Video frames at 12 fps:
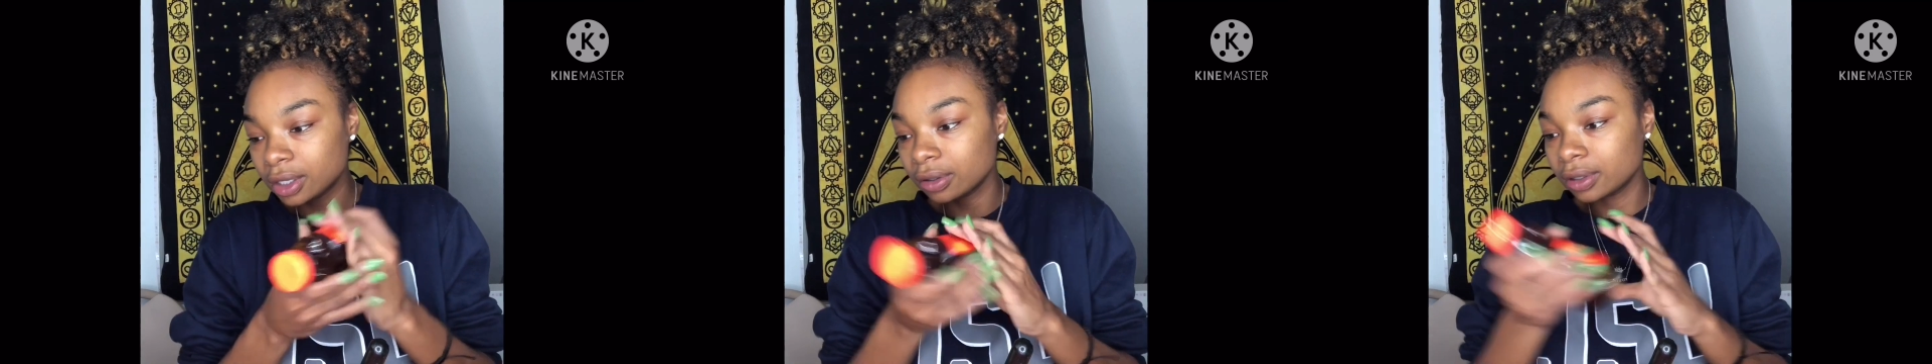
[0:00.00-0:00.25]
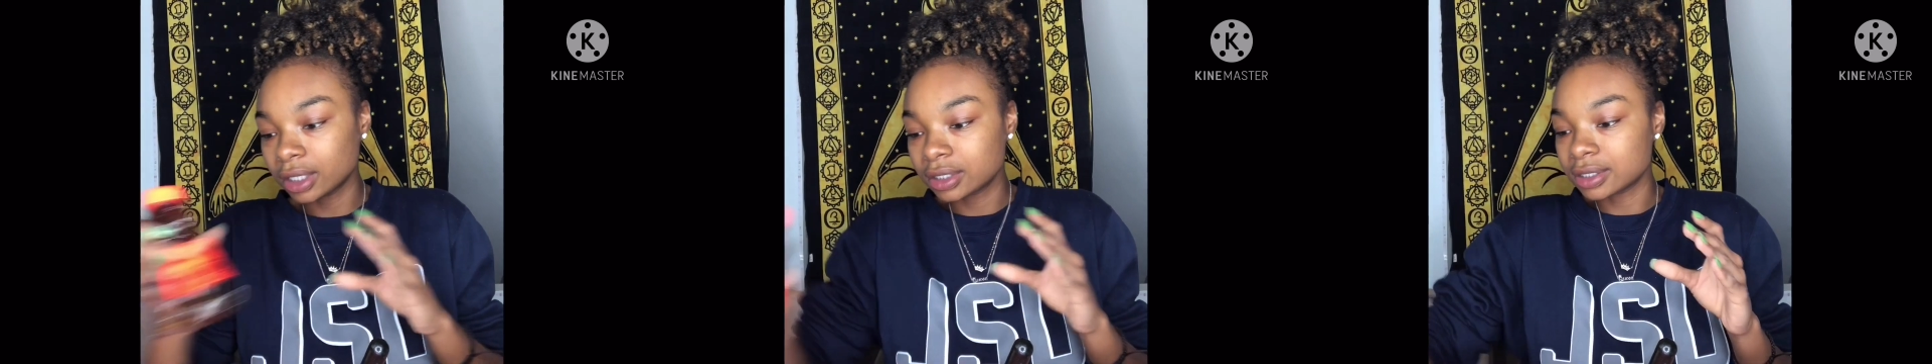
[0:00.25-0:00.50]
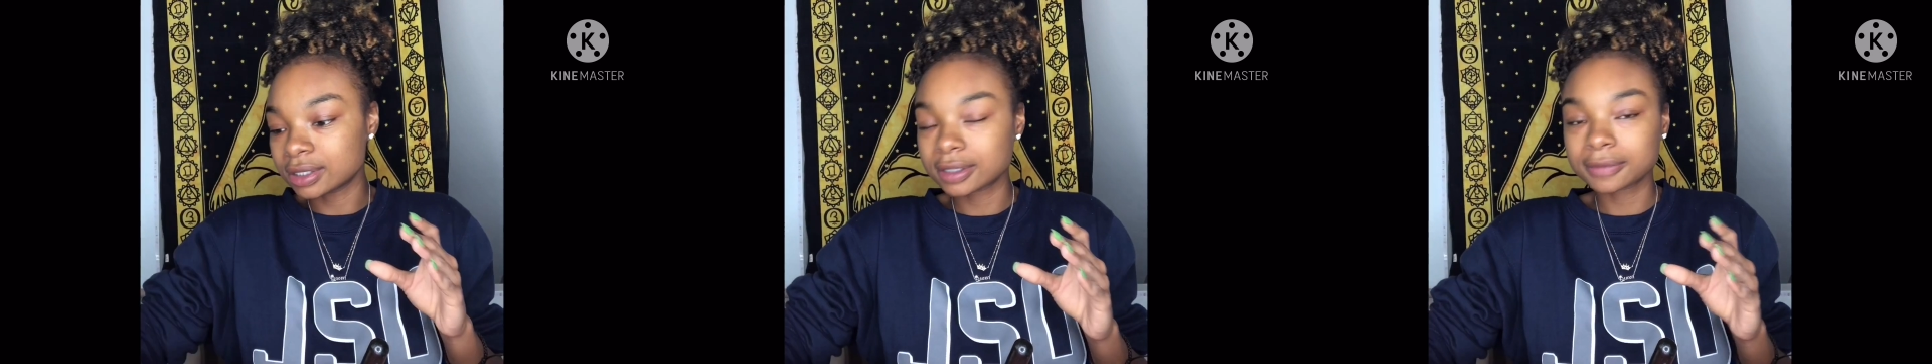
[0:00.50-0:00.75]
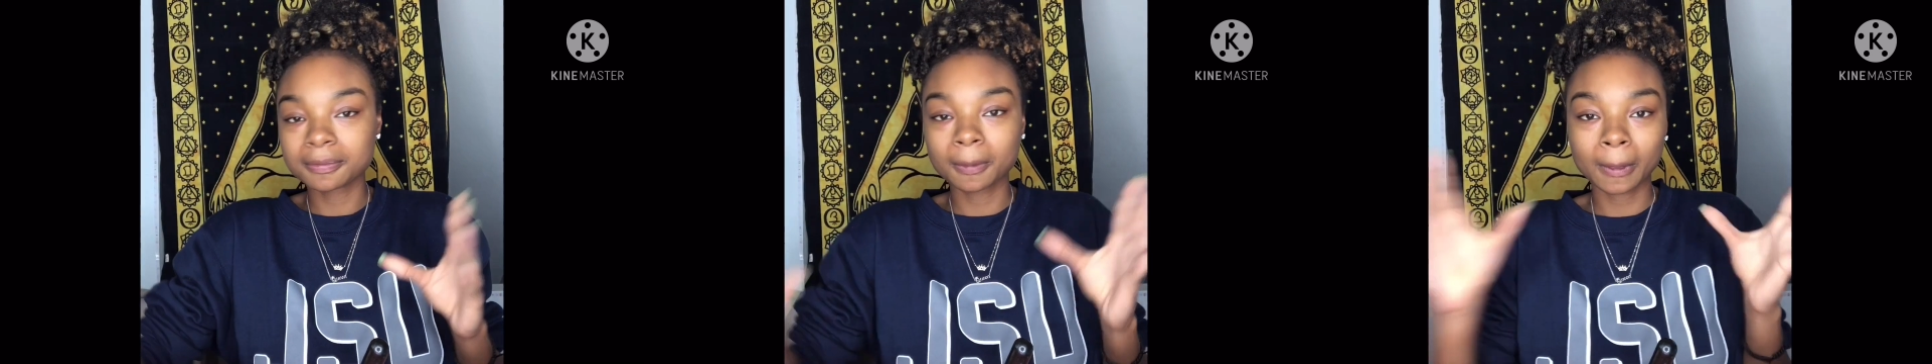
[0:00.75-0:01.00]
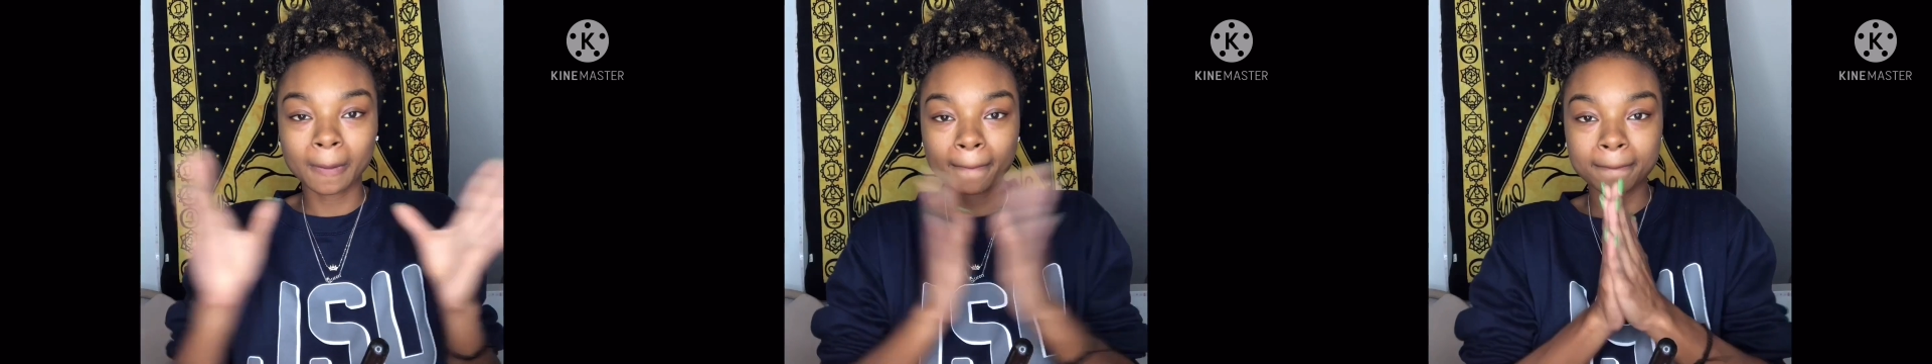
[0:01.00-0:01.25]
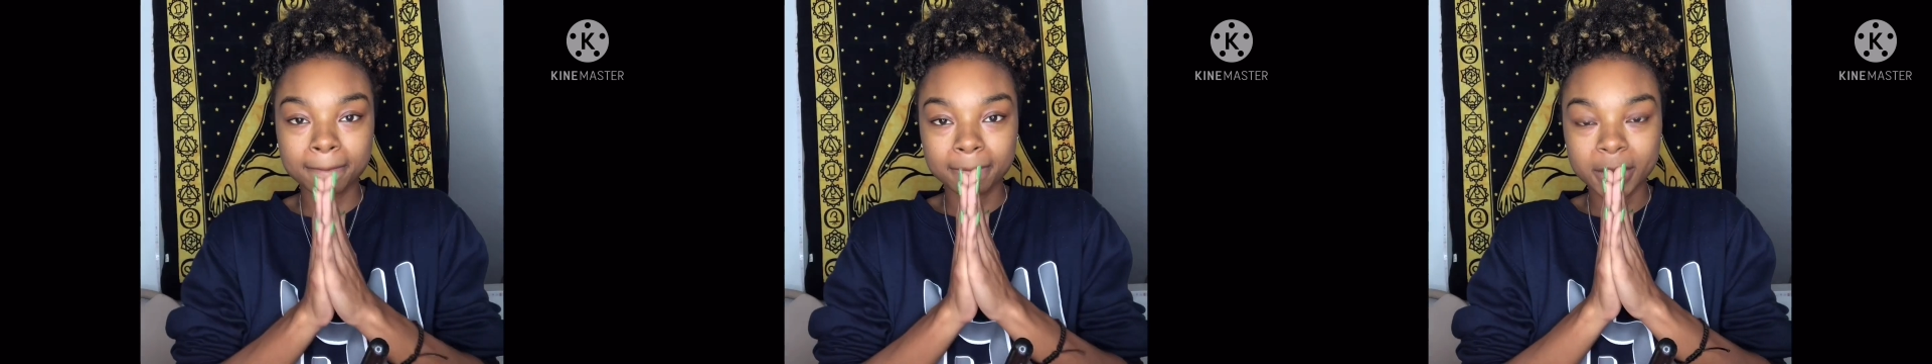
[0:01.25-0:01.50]
They just
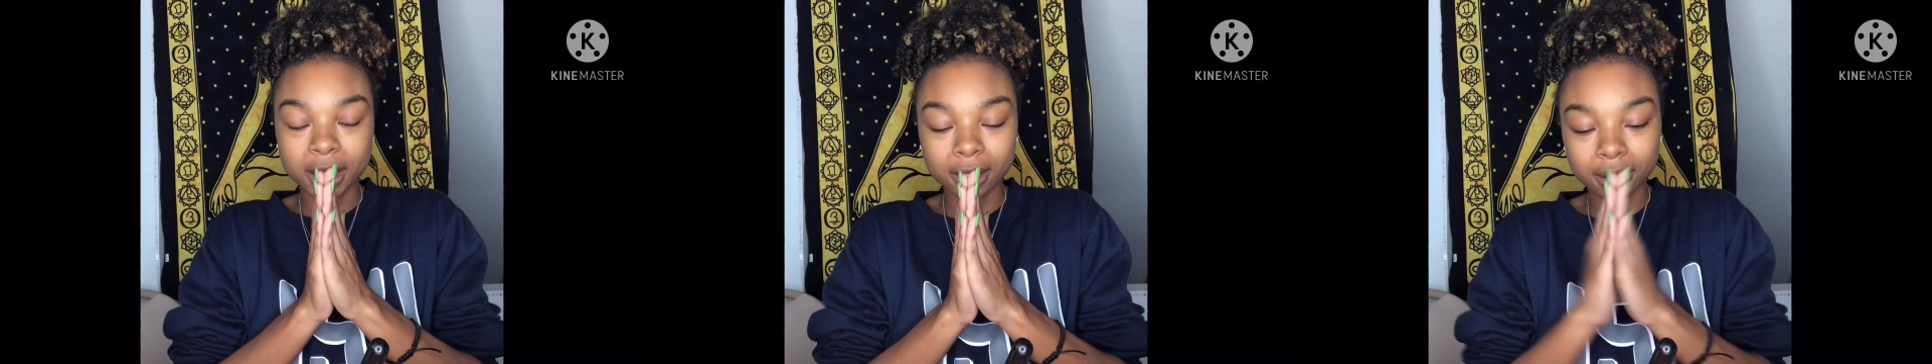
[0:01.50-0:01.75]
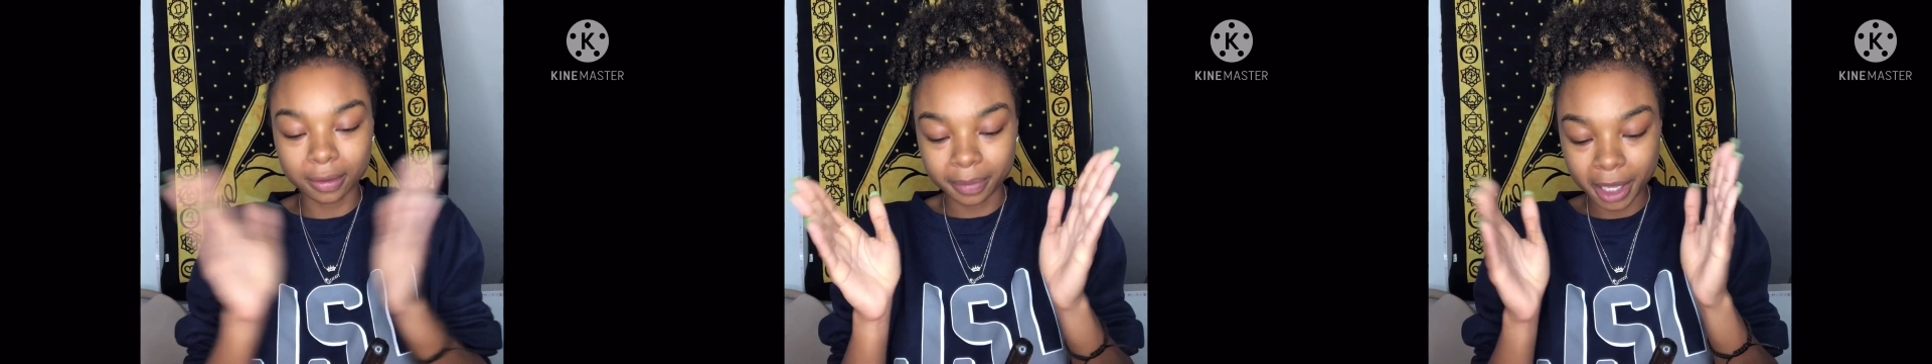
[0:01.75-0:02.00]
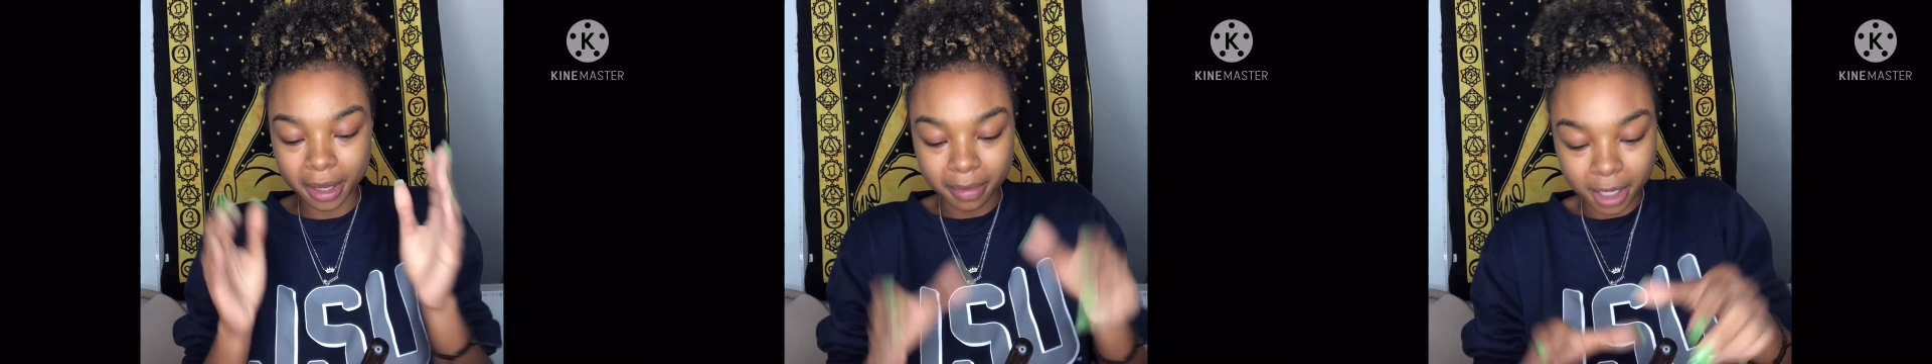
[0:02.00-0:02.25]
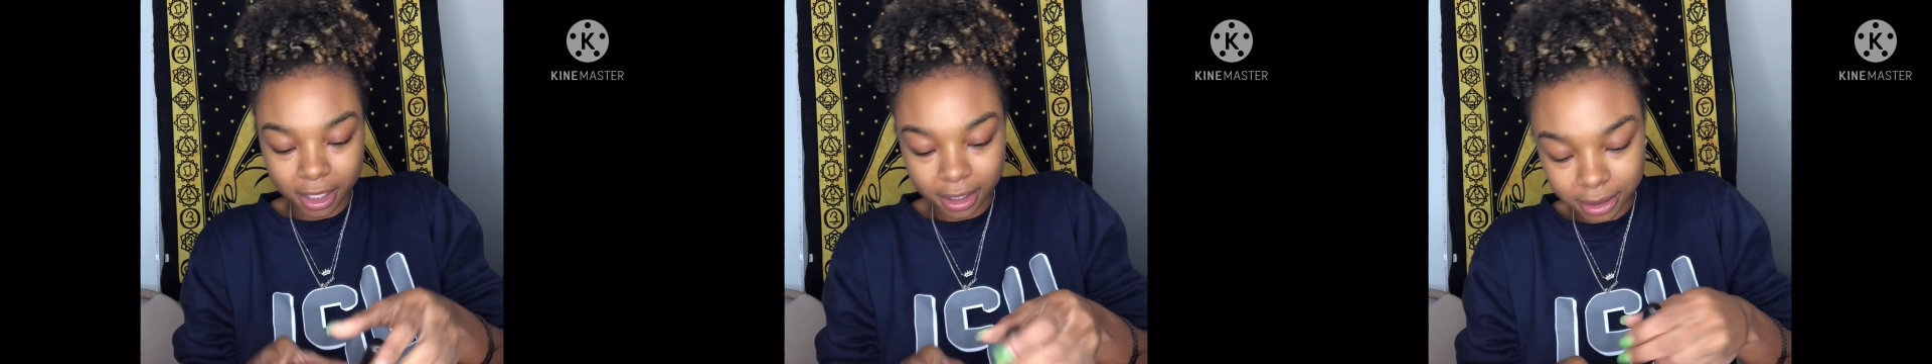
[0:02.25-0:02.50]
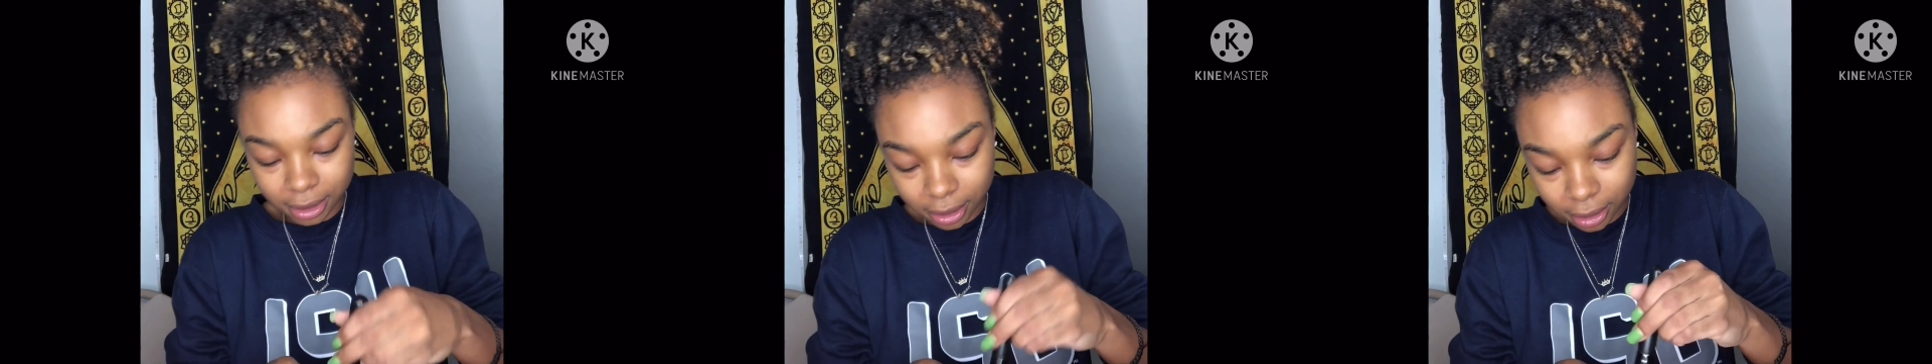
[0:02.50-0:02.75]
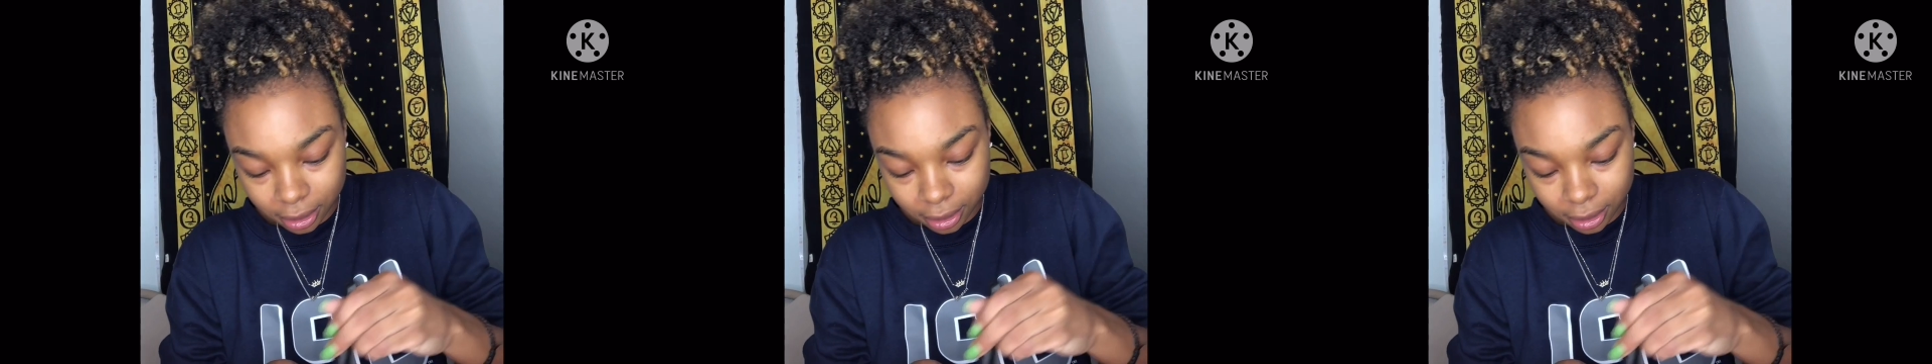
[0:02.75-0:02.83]
make a compact mass here.